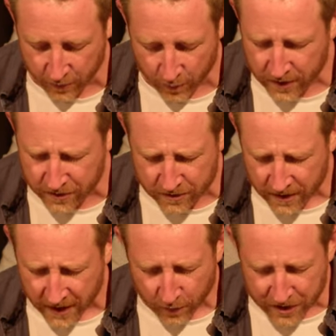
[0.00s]
We
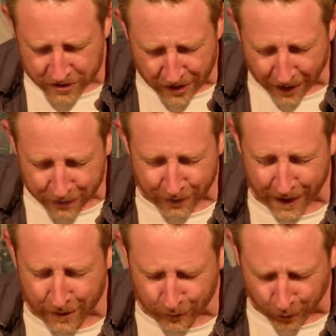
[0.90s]
just
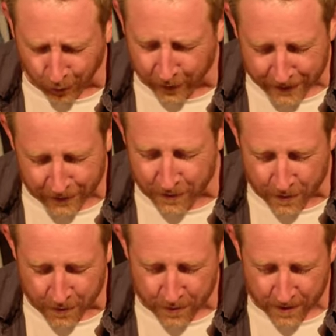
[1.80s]
say glory to you,